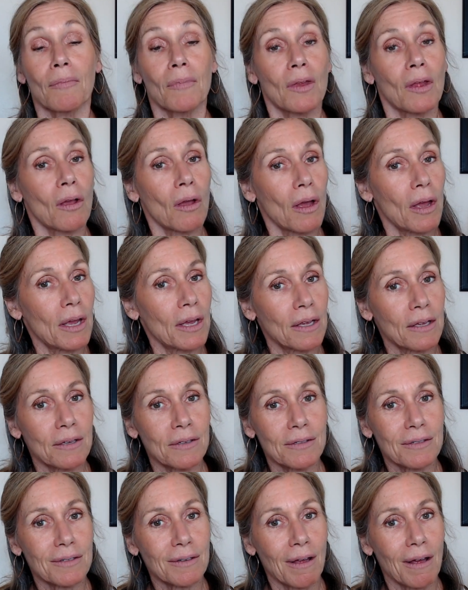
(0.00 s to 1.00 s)
in
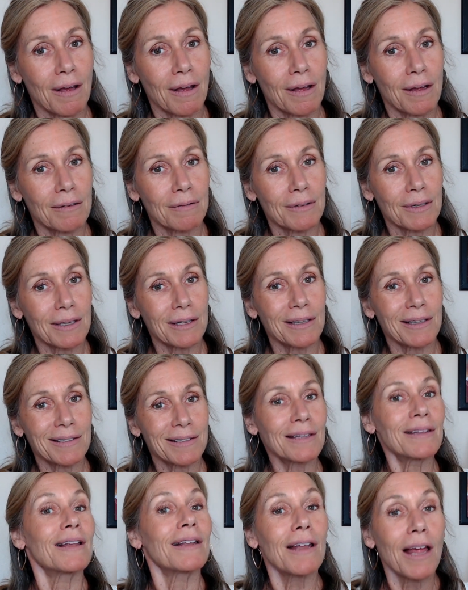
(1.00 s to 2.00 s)

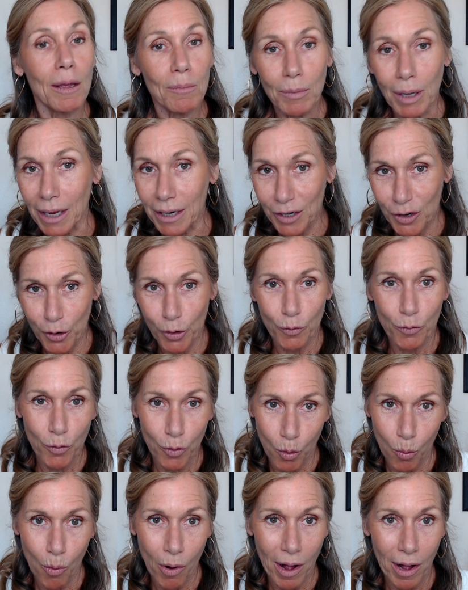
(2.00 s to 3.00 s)
the limelight here
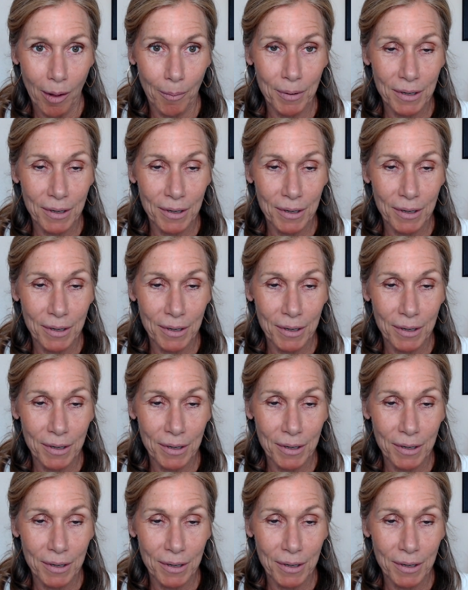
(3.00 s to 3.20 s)
for a while,